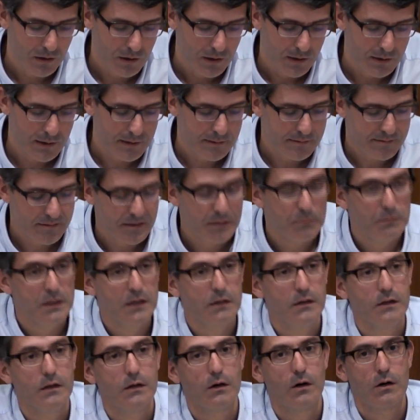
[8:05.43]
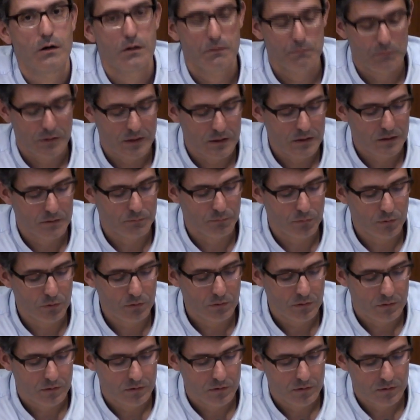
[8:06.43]
The CBDR
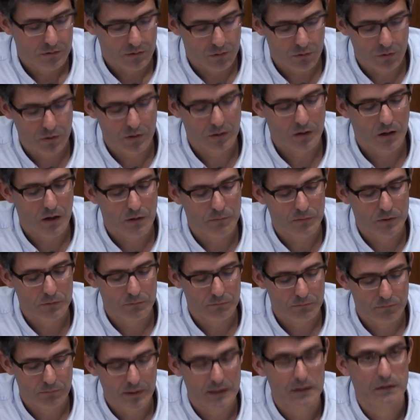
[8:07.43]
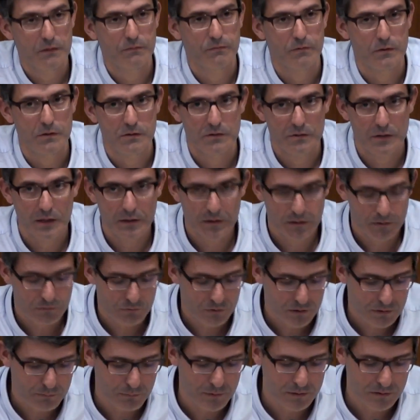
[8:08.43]
principle, or Common but Differentiated
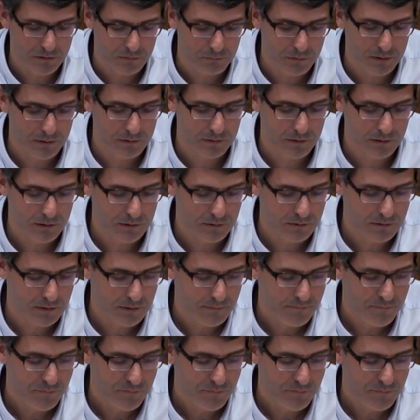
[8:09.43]
Responsibilities,